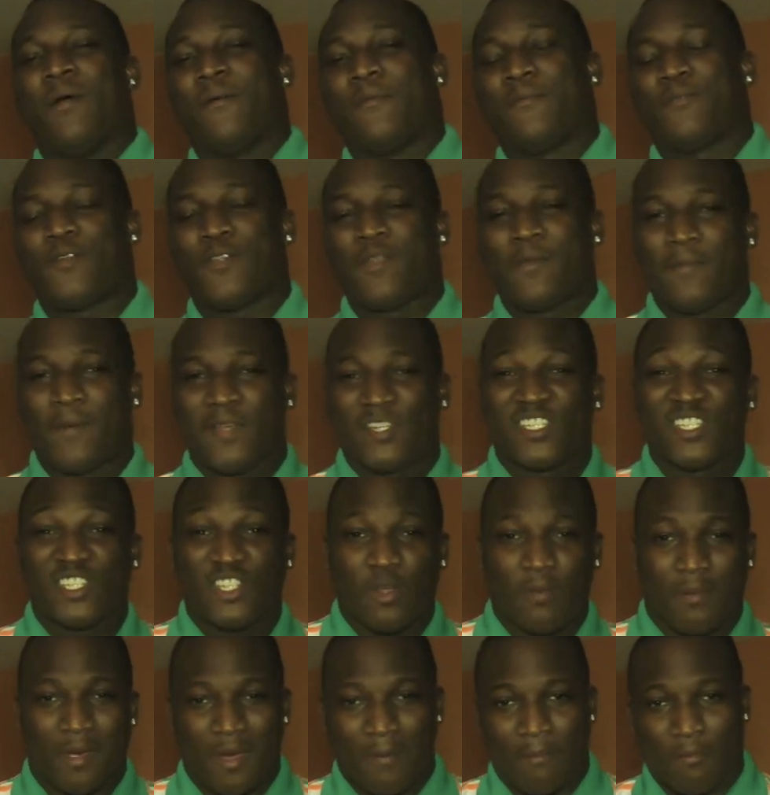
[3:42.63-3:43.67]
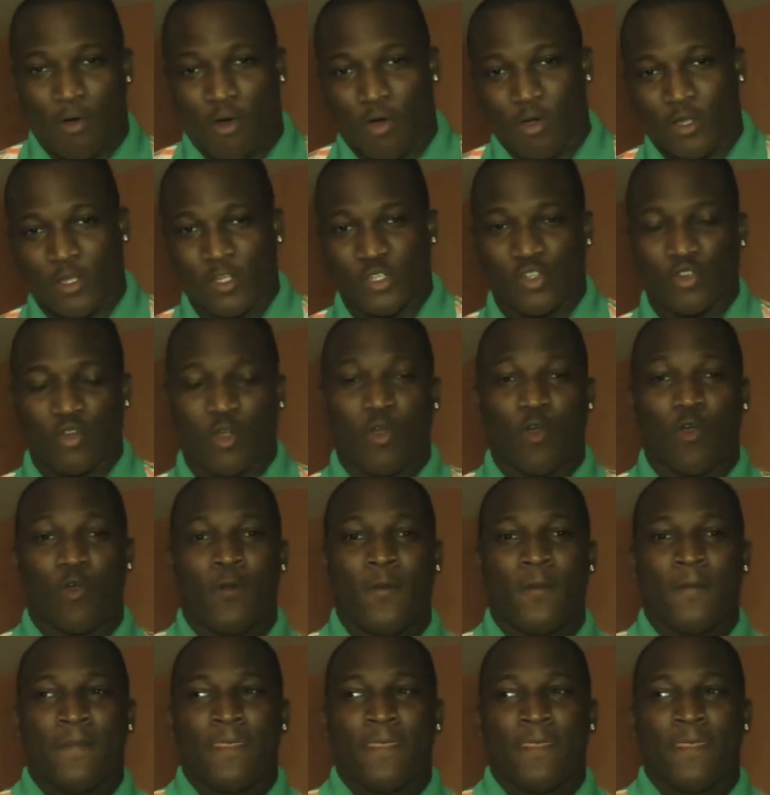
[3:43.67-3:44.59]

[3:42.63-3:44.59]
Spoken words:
But pretty much it's all about ball control.